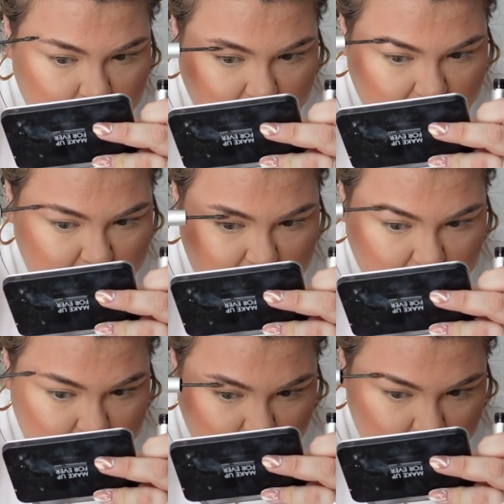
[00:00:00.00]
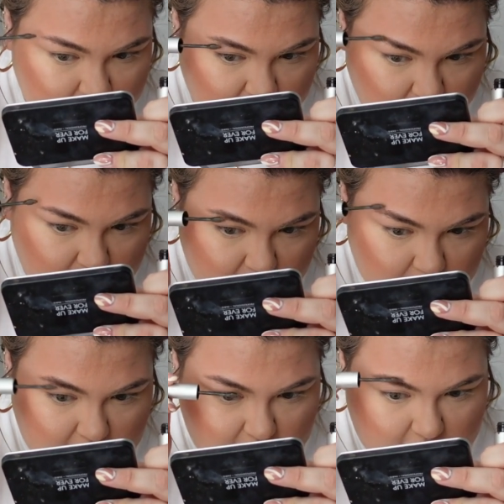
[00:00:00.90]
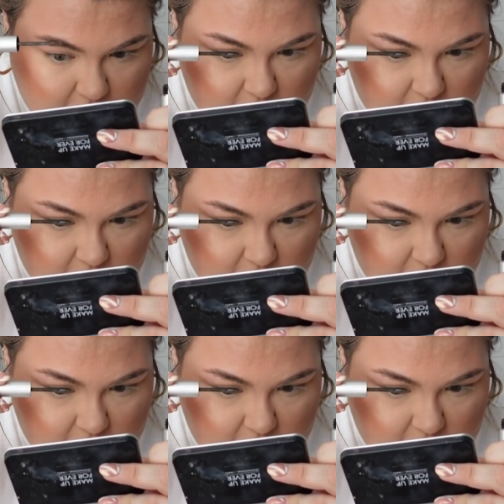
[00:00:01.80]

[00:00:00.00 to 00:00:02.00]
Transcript: Like I've been kind of growing them in a bit.